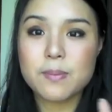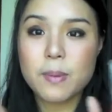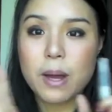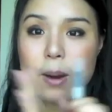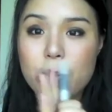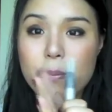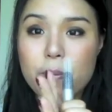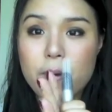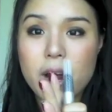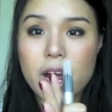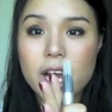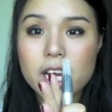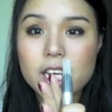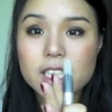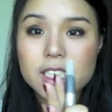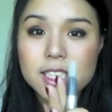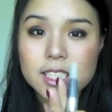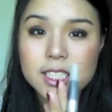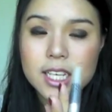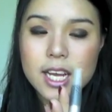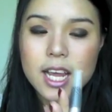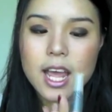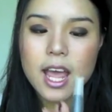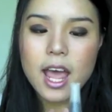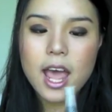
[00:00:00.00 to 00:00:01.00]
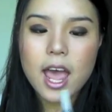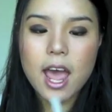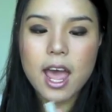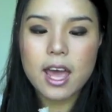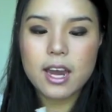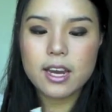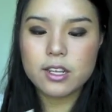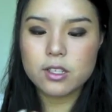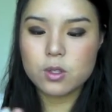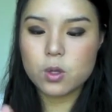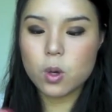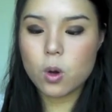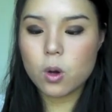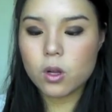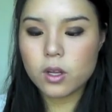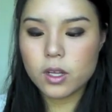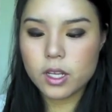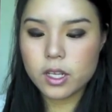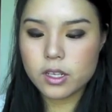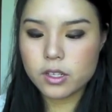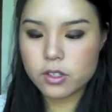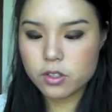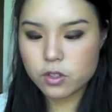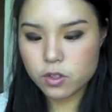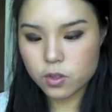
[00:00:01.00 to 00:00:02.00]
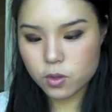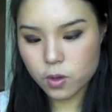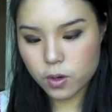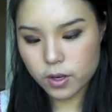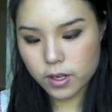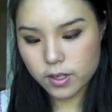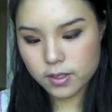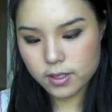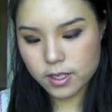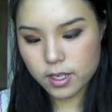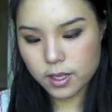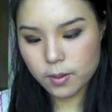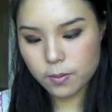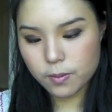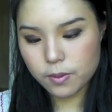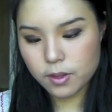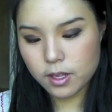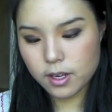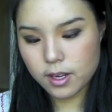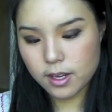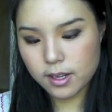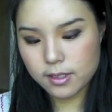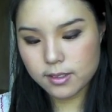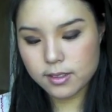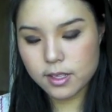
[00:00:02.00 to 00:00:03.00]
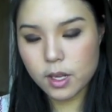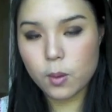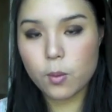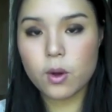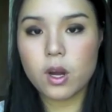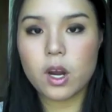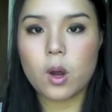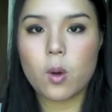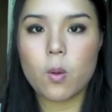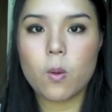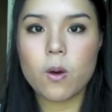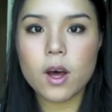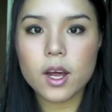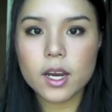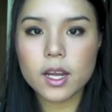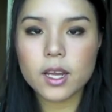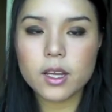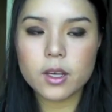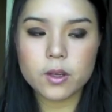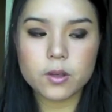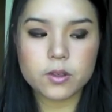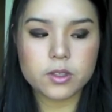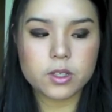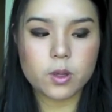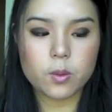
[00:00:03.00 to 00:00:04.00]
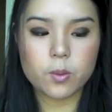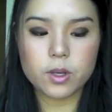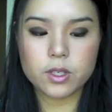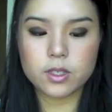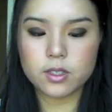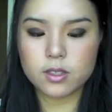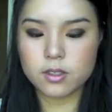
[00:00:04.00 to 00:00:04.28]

my brush, and it totally destroys it the next day when I want to use it, which